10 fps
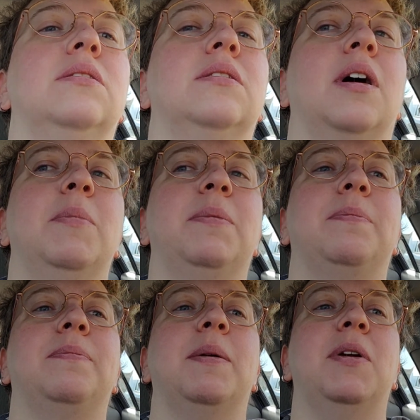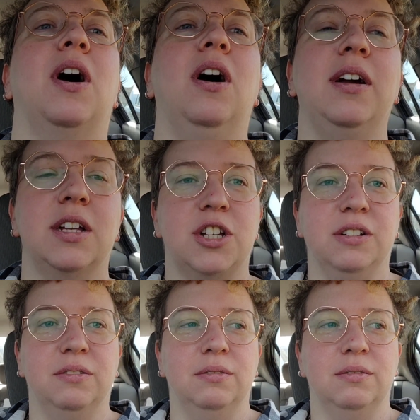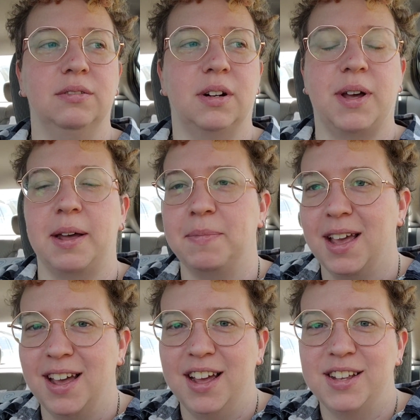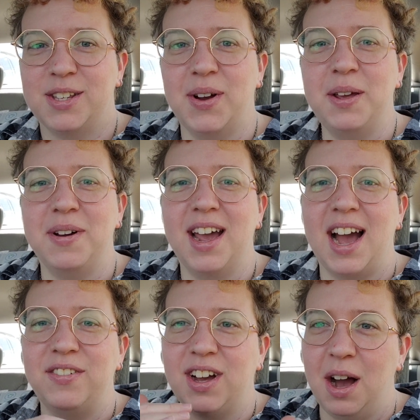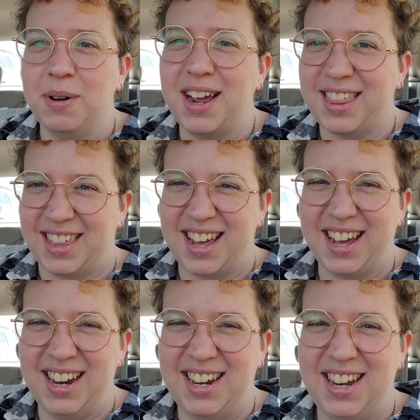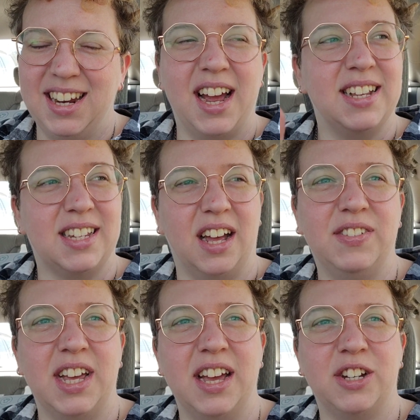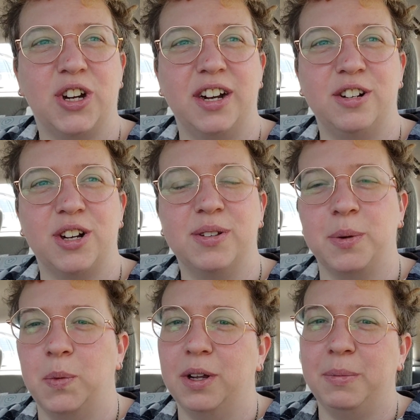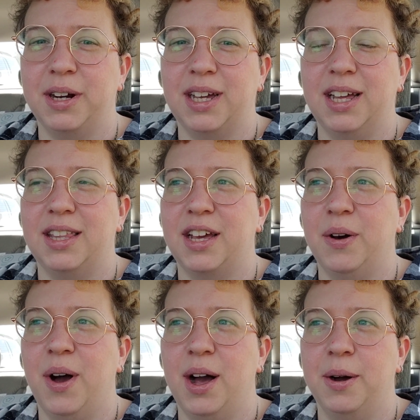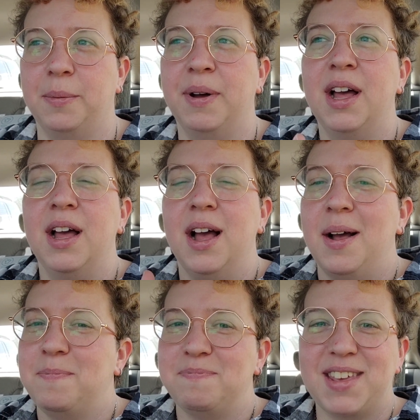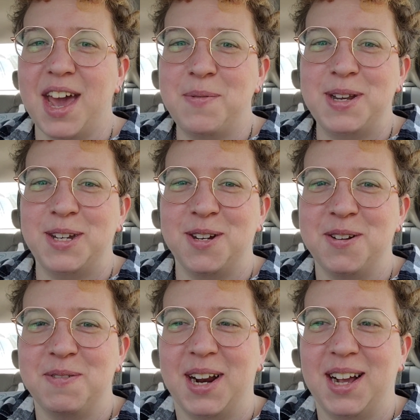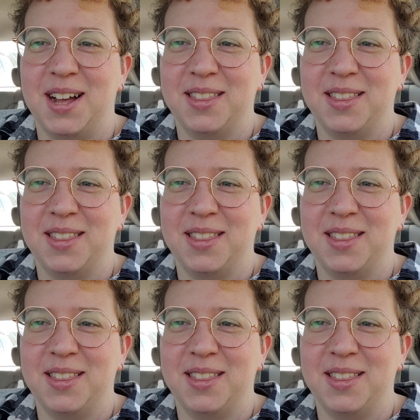I'm gonna honk at you. Okay. So anyway, I've got what I think I need. I still have to hit Trader Joe's and World Market and then go home. Can't wait to show you what I got